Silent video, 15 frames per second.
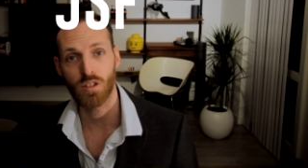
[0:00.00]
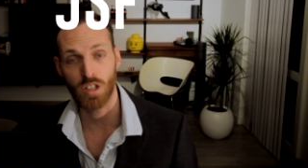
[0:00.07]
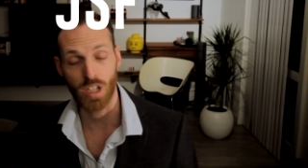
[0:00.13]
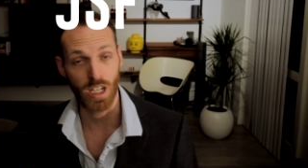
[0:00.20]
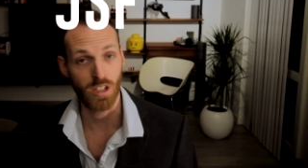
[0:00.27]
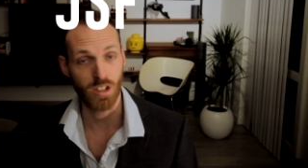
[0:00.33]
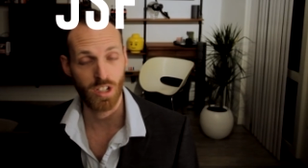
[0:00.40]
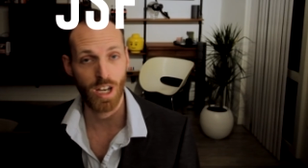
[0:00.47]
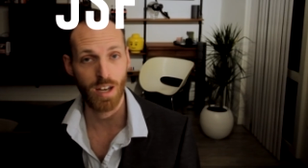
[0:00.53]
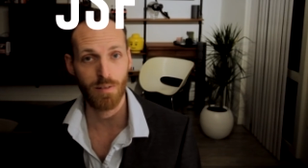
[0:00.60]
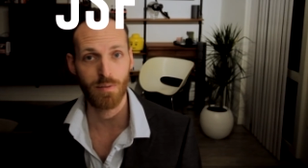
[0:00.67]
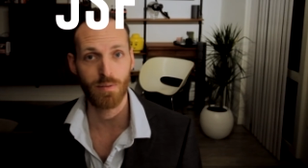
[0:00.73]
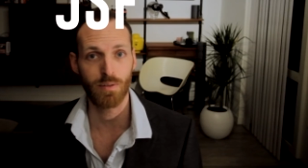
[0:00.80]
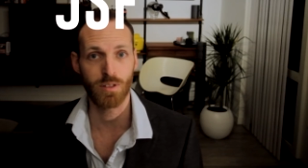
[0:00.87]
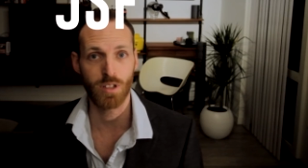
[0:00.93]

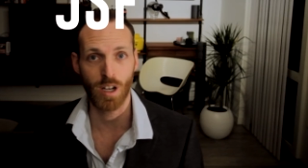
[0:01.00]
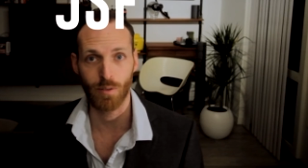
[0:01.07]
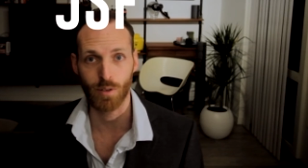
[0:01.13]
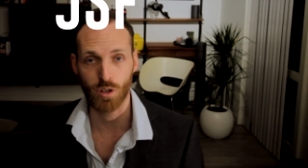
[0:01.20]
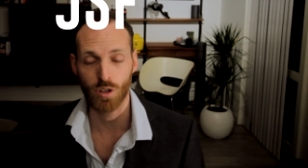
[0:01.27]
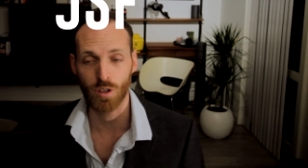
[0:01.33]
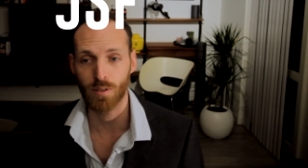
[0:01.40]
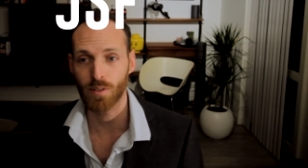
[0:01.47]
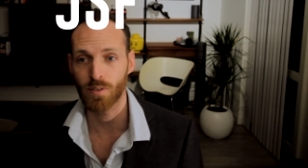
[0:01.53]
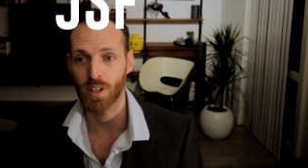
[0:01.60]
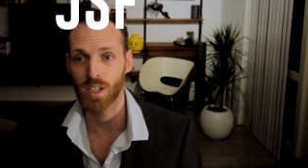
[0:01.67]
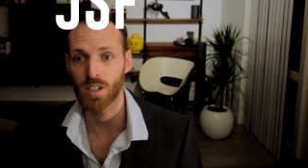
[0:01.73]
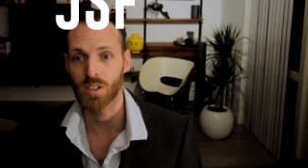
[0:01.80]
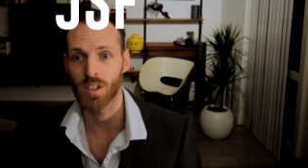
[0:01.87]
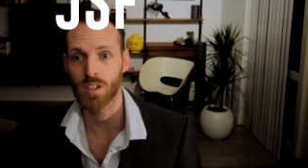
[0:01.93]
JSF, Java server
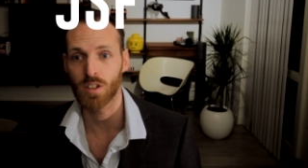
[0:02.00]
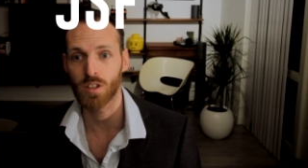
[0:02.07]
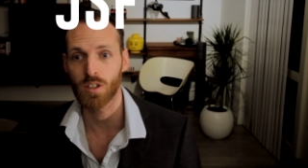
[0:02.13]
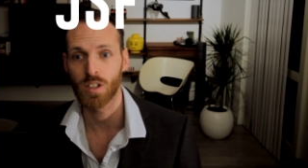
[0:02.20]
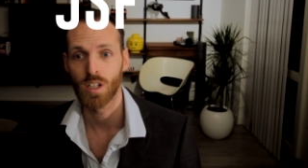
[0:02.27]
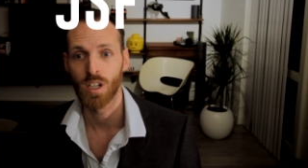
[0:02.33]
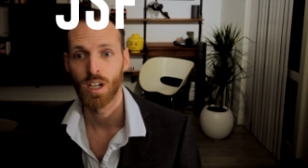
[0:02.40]
faces.